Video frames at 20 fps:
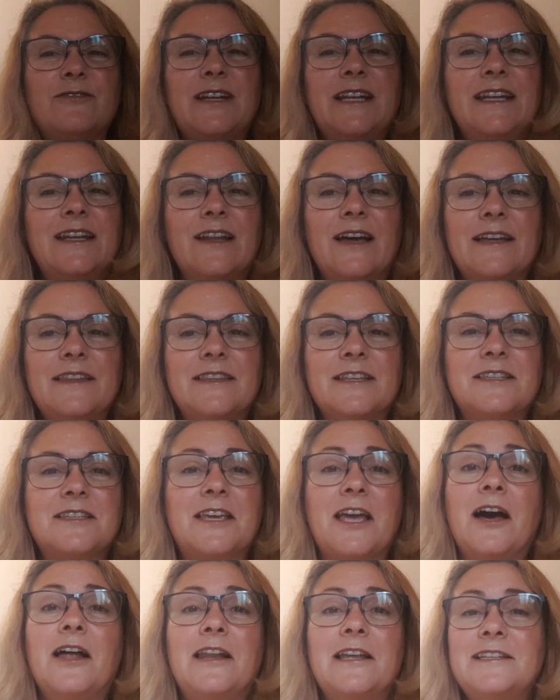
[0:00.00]
really like this
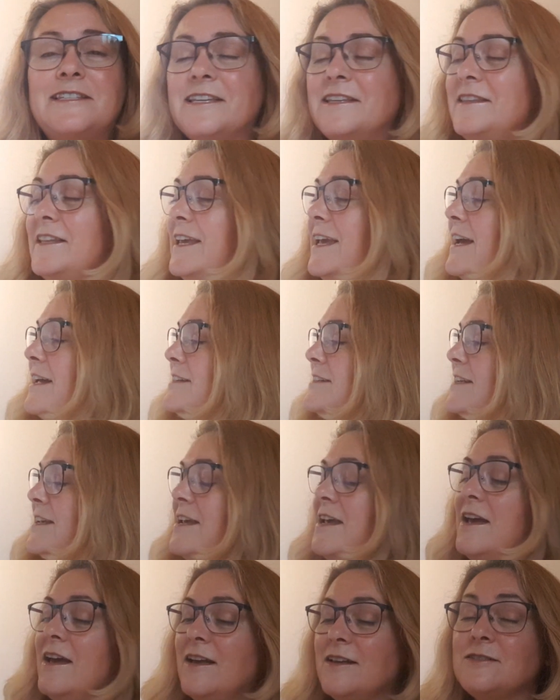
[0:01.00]
colours in the end,
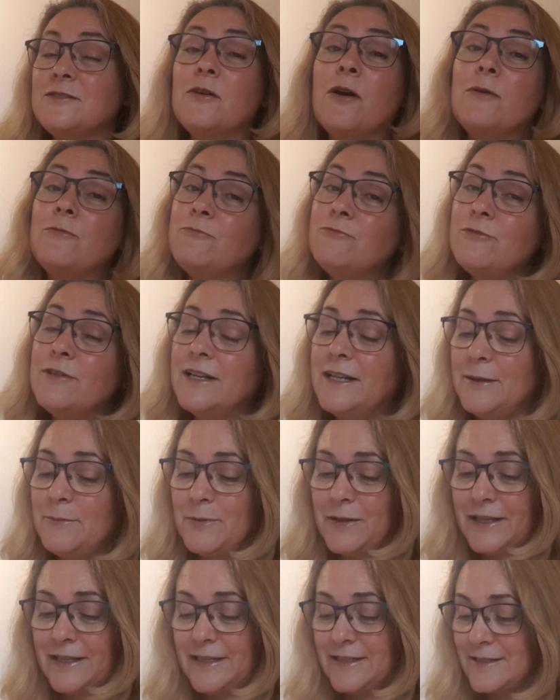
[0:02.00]
so I'm really
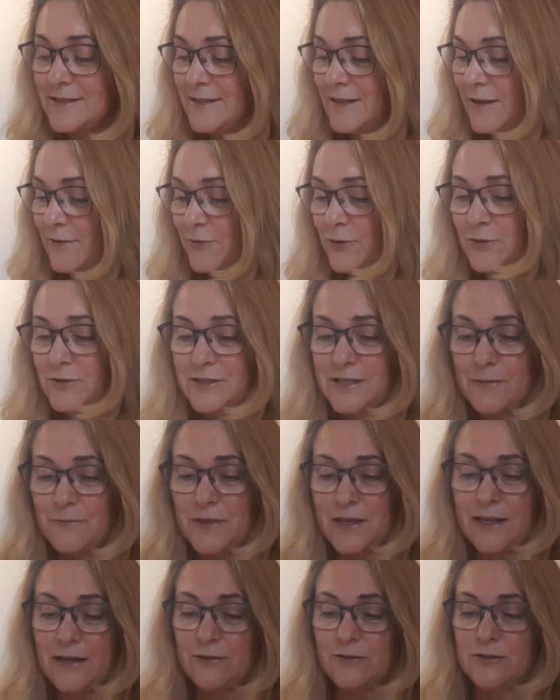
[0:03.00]
pleased that I've got
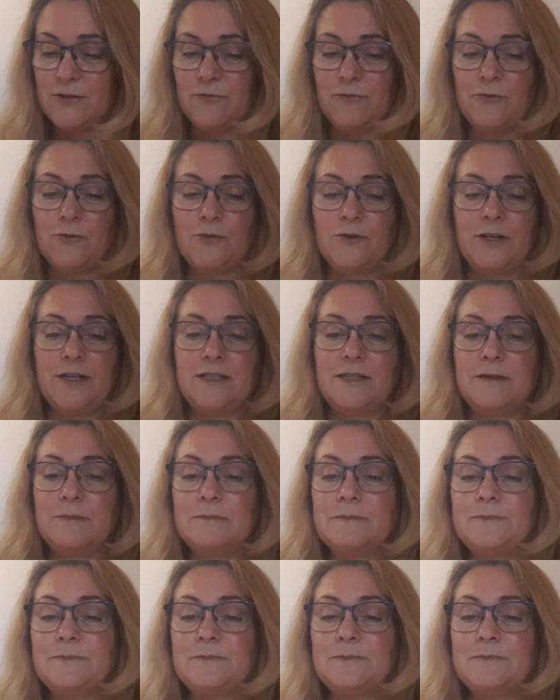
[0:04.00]
something else for it.